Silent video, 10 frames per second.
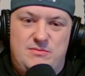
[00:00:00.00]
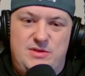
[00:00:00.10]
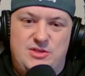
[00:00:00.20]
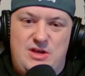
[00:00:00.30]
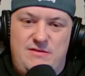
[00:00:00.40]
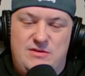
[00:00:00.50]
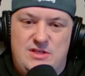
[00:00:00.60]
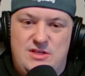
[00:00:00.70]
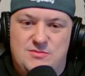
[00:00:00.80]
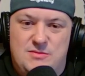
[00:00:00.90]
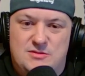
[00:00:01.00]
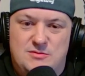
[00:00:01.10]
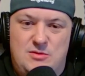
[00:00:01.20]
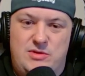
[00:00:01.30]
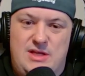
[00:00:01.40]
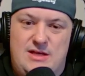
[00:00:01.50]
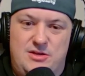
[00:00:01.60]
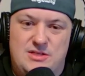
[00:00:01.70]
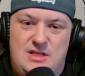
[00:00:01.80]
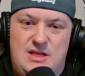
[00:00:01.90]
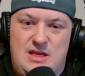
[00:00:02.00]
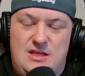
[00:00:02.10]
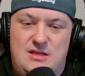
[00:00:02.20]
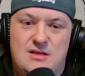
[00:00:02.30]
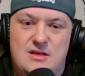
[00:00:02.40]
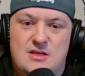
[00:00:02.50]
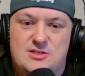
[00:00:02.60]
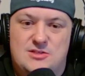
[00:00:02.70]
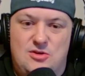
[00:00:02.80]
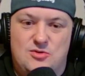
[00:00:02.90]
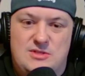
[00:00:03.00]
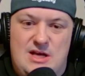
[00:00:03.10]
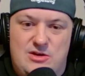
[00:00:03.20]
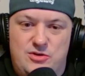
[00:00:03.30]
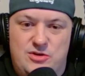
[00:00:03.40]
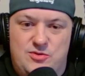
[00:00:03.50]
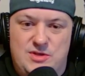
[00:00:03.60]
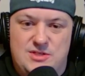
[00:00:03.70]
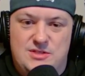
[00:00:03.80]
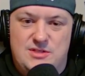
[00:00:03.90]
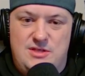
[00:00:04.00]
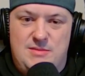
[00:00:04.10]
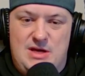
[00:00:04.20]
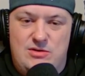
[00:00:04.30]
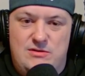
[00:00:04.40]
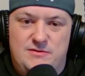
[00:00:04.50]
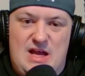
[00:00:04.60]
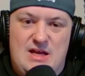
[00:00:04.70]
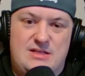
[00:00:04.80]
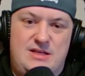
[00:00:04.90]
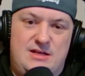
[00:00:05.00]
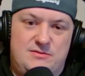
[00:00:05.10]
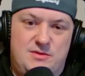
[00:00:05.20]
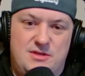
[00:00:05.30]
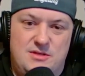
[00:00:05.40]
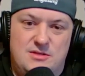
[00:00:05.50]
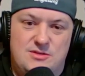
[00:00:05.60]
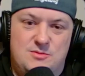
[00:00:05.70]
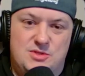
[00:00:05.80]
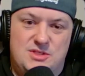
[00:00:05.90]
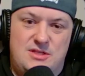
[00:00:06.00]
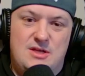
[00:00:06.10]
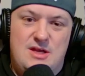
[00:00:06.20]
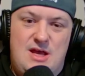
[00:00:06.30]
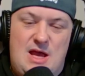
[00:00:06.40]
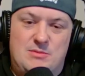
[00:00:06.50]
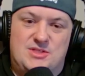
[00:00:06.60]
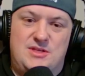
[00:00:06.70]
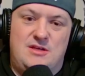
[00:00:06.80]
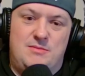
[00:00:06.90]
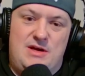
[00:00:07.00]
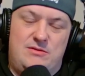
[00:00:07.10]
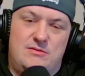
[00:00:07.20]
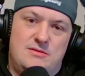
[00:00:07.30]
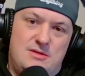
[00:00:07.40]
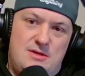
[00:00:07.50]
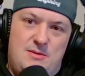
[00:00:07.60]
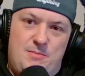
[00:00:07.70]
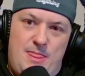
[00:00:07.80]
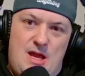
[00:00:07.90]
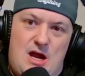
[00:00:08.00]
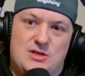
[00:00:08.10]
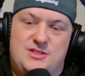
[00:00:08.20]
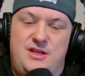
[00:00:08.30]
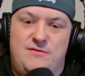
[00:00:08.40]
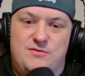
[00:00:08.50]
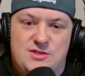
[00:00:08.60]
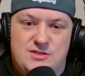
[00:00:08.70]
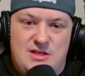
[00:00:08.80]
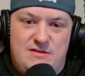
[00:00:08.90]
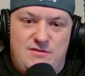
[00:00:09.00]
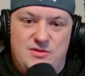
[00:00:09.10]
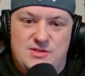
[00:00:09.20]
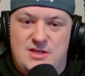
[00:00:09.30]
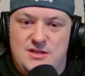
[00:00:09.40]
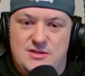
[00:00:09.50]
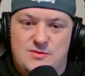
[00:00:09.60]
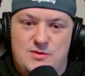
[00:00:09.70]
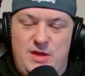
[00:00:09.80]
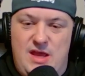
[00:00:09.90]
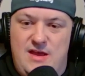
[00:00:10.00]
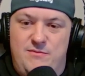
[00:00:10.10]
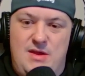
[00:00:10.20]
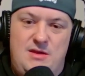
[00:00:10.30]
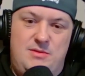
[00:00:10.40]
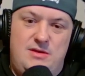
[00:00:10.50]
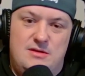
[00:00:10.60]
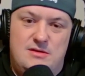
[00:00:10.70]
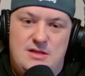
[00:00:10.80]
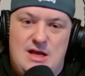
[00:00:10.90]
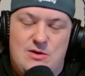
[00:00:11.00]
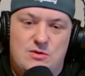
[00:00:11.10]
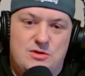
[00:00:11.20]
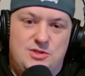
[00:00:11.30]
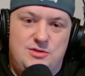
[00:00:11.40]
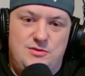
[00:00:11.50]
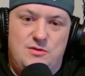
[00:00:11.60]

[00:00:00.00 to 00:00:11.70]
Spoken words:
because you're having to teach multiple modalities that it slows down or increases the amount of contact with the consumers? And I'm just thinking about our setting versus a lot of other settings where we have maybe an hour or two a